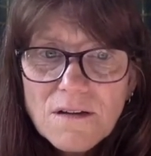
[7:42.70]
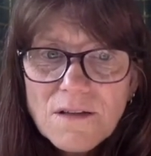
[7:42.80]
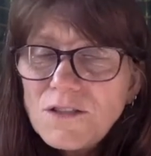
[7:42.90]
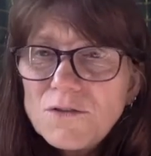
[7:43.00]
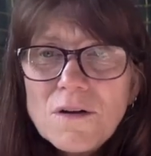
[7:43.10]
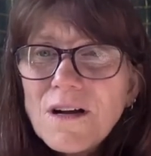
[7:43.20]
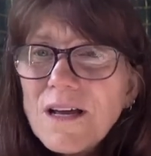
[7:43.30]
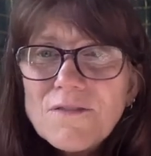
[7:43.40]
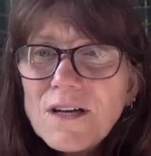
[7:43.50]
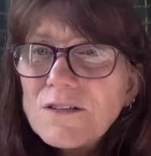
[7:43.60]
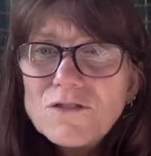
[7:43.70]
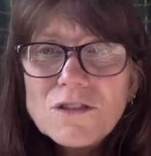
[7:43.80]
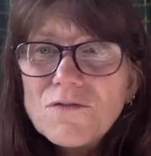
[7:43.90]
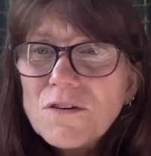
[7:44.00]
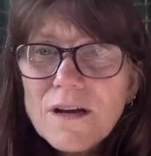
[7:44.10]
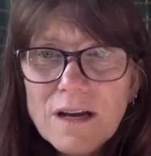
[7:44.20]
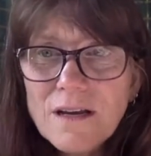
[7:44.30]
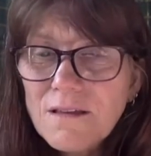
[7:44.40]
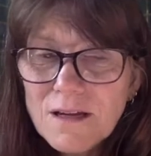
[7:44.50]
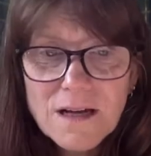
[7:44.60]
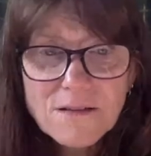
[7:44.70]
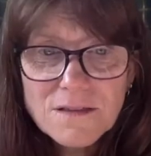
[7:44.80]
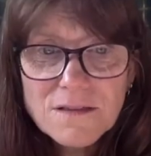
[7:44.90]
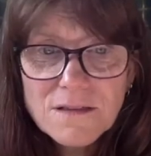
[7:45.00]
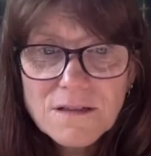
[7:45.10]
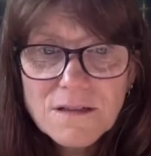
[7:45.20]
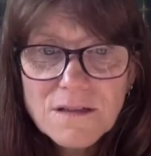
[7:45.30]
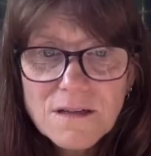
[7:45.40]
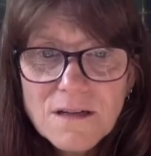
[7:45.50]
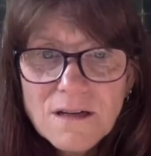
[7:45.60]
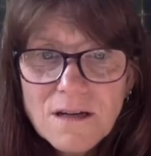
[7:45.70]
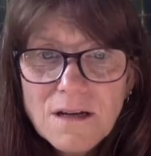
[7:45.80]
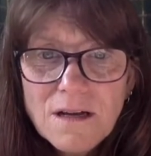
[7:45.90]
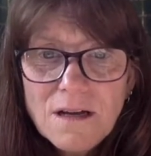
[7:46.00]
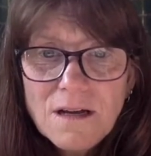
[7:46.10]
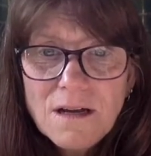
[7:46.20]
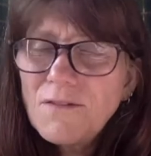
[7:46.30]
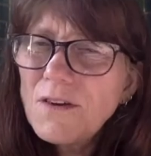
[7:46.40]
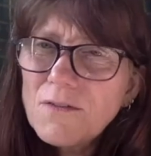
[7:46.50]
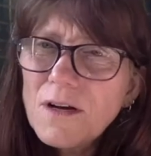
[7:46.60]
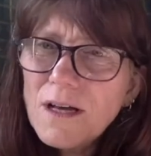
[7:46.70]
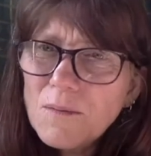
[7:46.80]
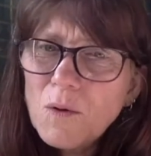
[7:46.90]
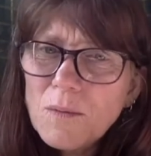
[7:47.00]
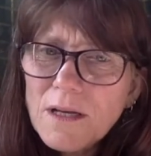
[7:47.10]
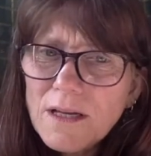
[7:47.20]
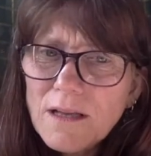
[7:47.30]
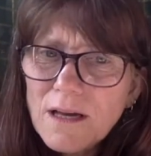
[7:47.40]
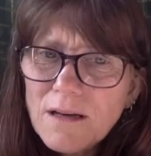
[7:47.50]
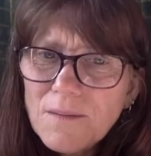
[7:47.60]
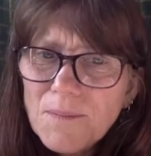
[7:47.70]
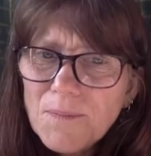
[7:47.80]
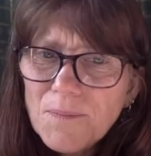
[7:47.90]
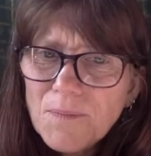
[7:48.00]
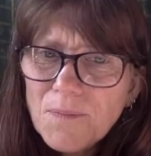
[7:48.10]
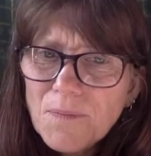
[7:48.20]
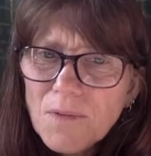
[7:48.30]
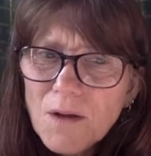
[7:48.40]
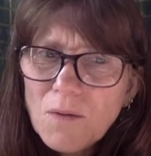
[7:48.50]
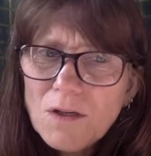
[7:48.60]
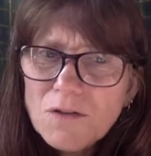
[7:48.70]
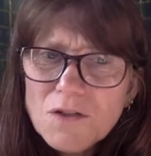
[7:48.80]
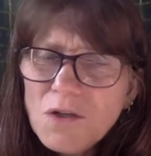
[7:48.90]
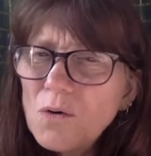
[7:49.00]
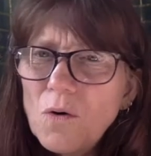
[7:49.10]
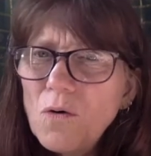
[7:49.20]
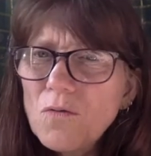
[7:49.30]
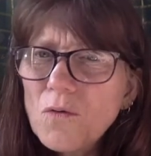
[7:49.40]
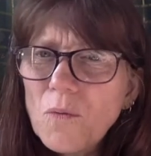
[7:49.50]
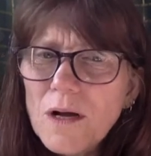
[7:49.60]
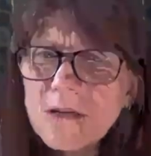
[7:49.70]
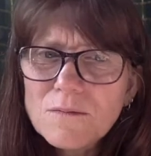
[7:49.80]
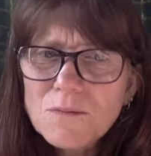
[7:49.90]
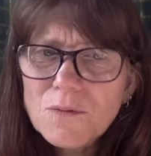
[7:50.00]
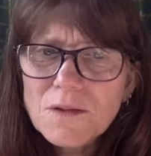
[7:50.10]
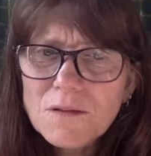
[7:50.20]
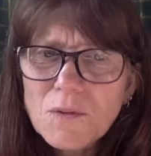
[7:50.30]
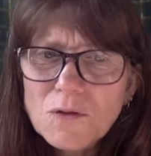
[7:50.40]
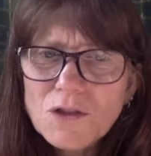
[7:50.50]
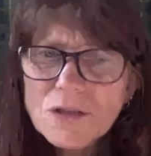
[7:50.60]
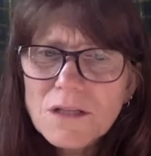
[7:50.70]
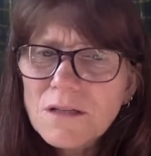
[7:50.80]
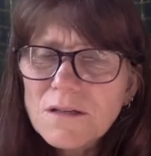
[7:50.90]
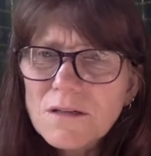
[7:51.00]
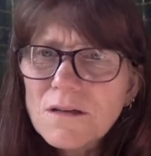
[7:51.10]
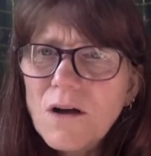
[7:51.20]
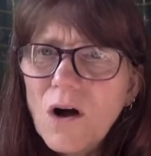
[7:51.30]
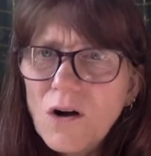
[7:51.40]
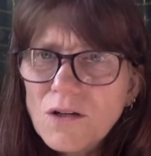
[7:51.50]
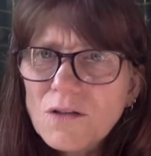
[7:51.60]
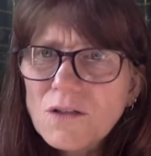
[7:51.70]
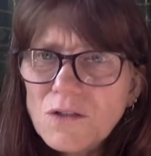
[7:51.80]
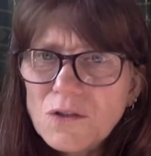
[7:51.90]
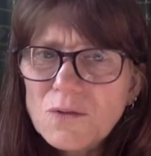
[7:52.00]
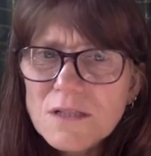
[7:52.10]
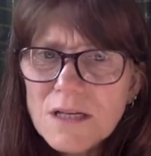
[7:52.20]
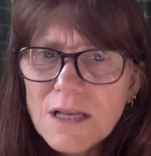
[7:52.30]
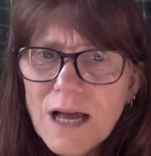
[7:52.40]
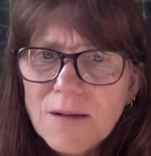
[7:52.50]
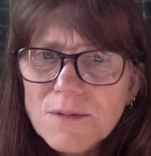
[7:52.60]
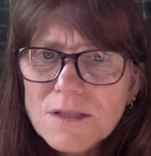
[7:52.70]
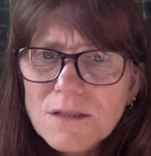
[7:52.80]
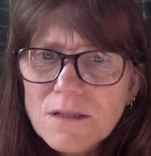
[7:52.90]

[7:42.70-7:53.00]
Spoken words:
They do not have energy for anything else. Have you ever had a moment like that? When you're so overwhelmed with emotion that all you can do is collapse?